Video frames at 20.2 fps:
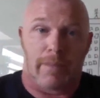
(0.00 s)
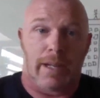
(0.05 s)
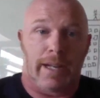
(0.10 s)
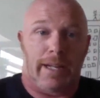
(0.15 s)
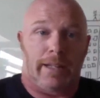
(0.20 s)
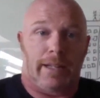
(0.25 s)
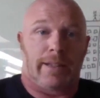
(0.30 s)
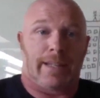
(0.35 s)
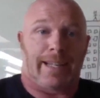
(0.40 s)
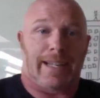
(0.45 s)

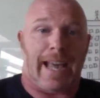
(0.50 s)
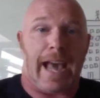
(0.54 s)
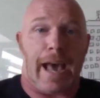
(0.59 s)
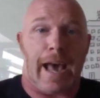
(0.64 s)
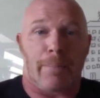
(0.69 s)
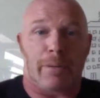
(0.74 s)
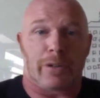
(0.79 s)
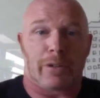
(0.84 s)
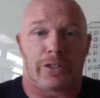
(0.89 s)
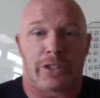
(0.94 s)
meaning the
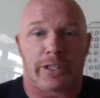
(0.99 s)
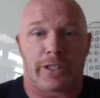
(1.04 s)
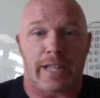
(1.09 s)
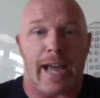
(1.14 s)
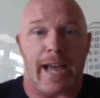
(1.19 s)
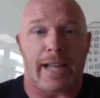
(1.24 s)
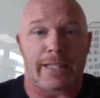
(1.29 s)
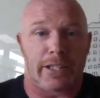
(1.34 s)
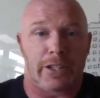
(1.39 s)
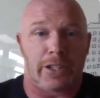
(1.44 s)
capital
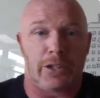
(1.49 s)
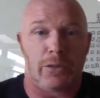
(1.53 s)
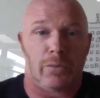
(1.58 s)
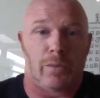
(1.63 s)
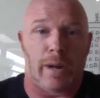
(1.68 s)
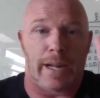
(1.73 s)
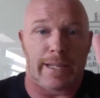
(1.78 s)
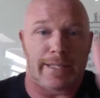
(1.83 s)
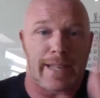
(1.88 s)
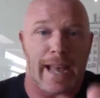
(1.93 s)
stack that
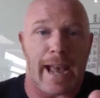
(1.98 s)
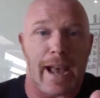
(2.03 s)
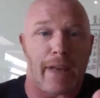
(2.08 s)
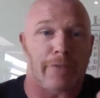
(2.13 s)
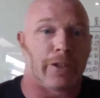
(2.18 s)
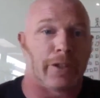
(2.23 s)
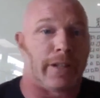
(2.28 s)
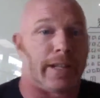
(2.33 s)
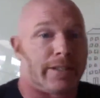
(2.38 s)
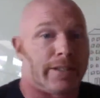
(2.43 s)
you raise
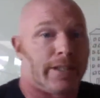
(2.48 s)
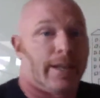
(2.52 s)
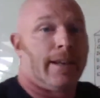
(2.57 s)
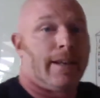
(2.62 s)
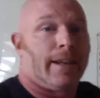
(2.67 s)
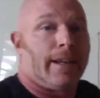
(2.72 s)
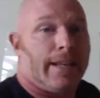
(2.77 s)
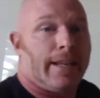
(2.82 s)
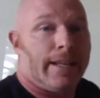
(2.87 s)
after this,